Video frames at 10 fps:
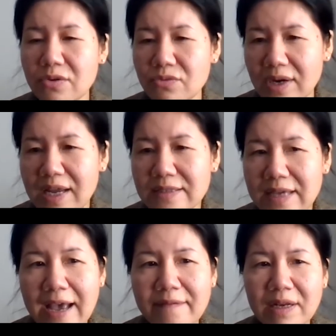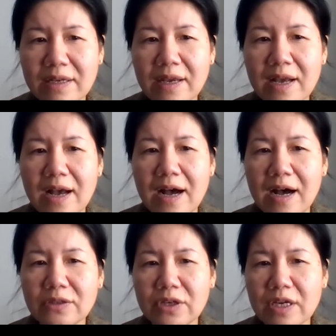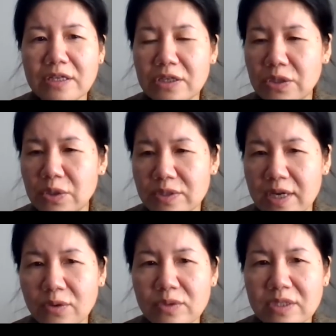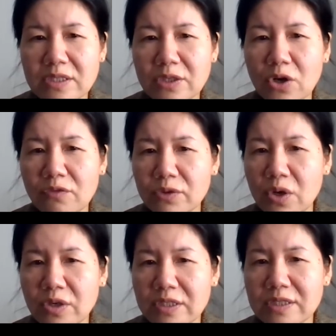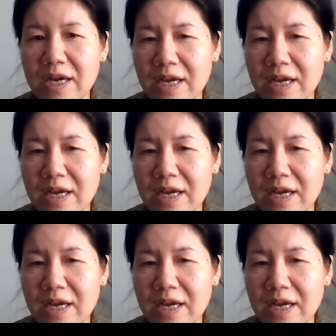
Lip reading: relies heavily on the continuous acquisition of knowledge